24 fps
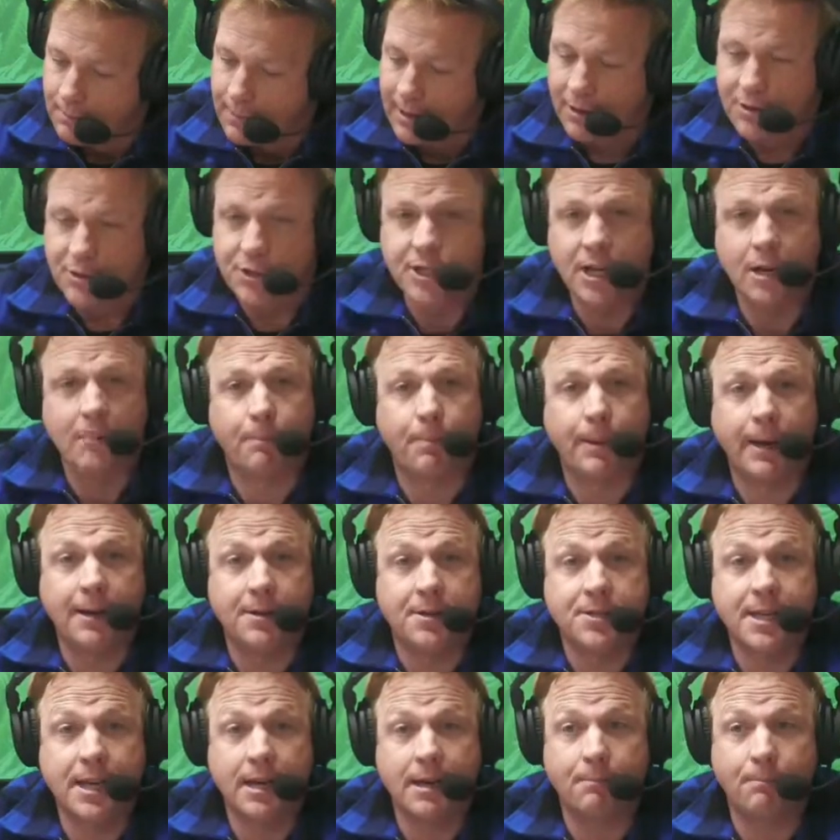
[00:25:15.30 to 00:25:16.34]
Marist St.
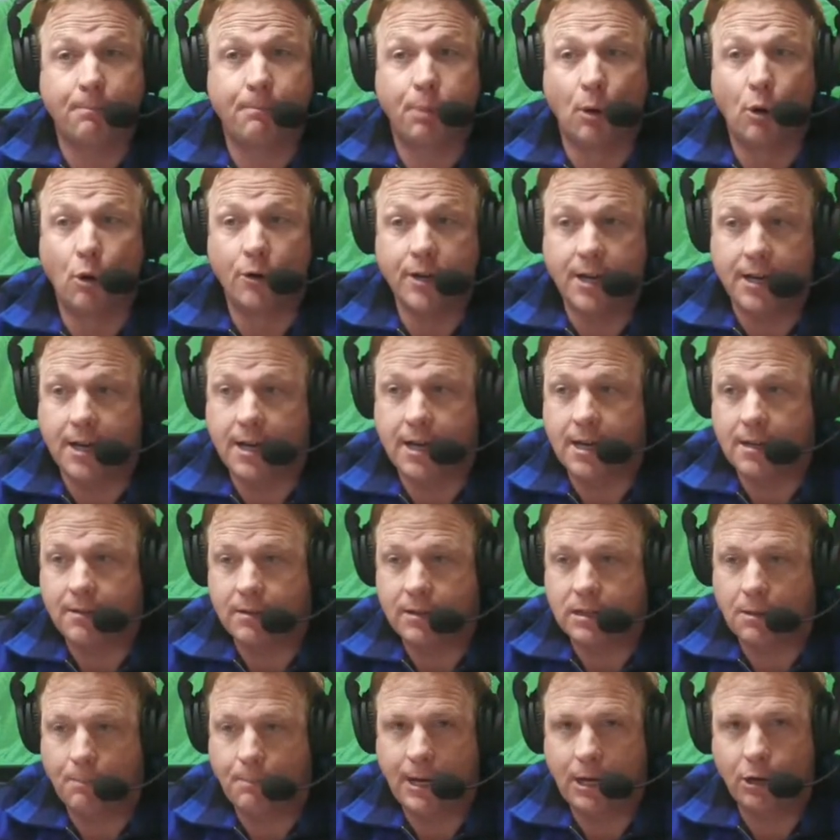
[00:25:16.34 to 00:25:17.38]
Pat's and Pornicky,
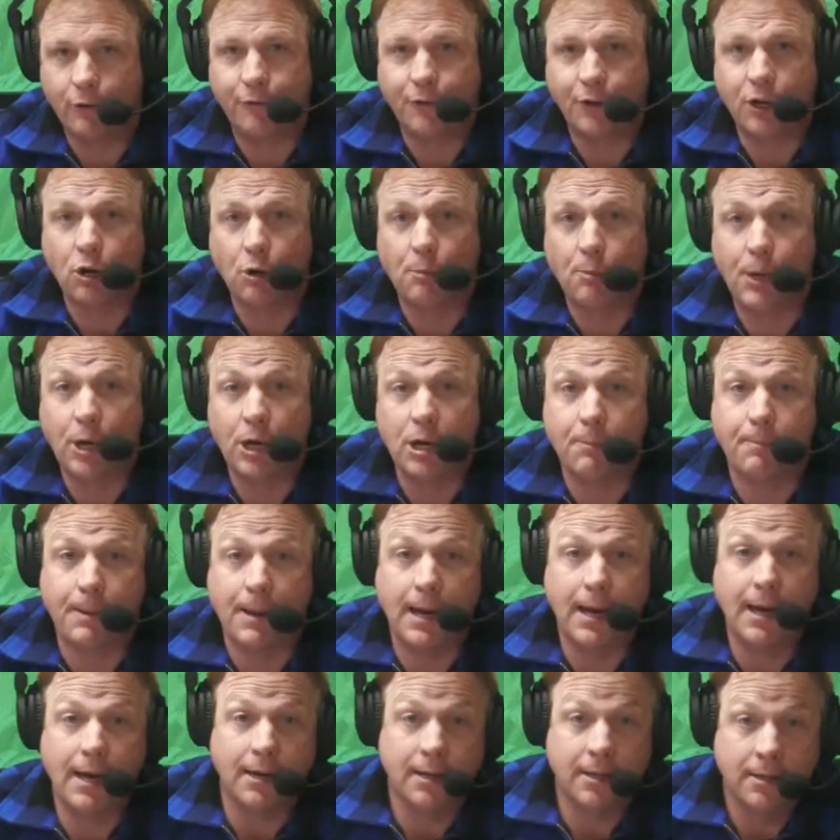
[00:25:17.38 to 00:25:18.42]
the battle for Kilberty
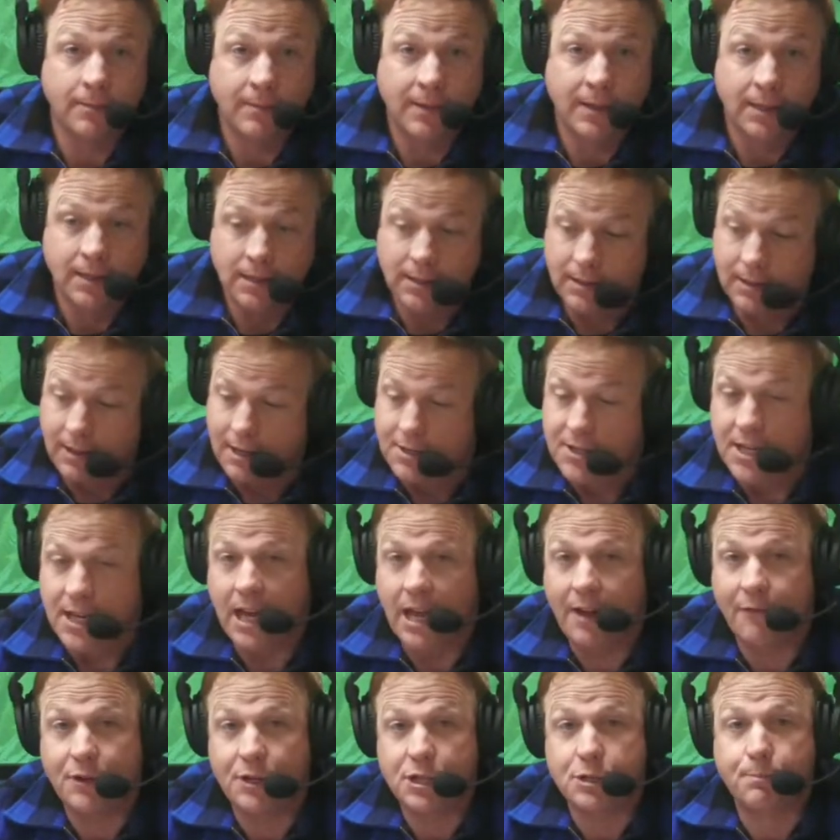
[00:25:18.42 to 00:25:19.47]
Park. That's at
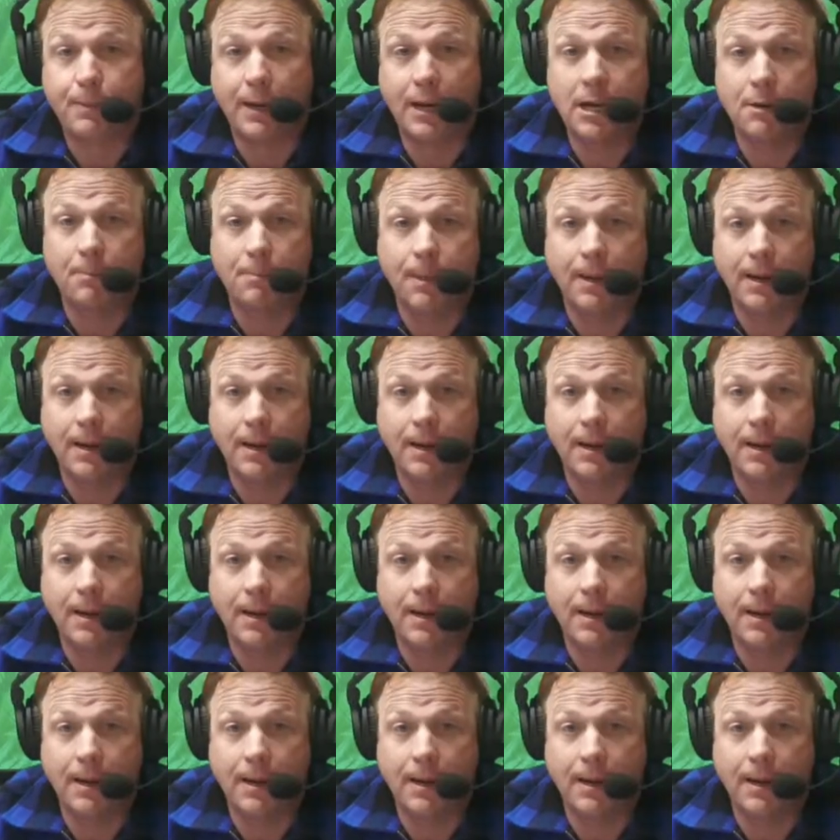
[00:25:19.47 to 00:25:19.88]
Evans Bay